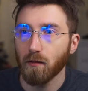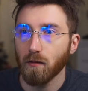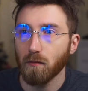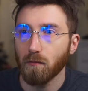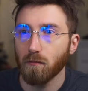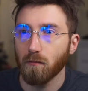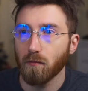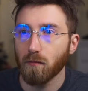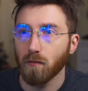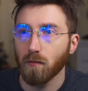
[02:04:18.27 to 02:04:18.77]

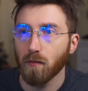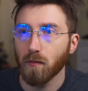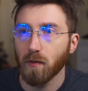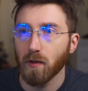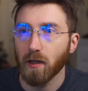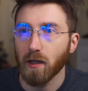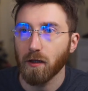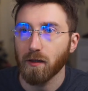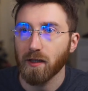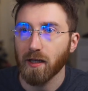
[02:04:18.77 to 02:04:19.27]
Nope,
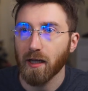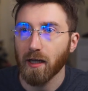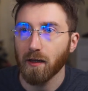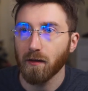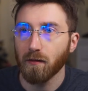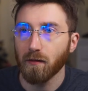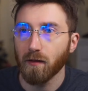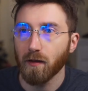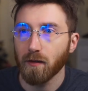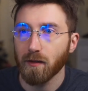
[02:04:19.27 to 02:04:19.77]
there's a
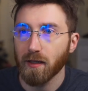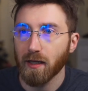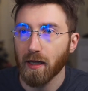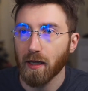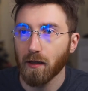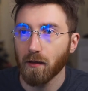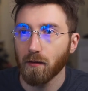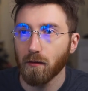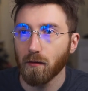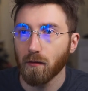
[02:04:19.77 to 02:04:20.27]
gate, there's a
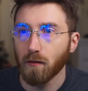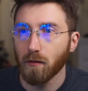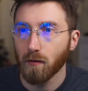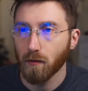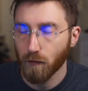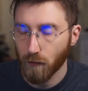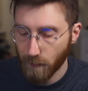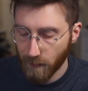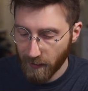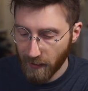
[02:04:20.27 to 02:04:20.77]
gate.
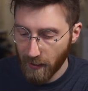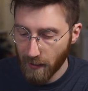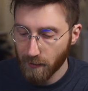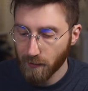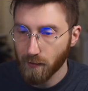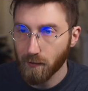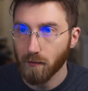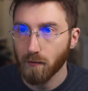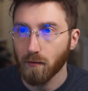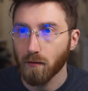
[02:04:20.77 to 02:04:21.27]
Too many
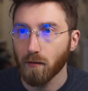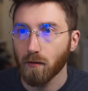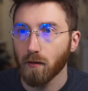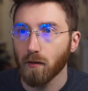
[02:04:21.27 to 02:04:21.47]
gates.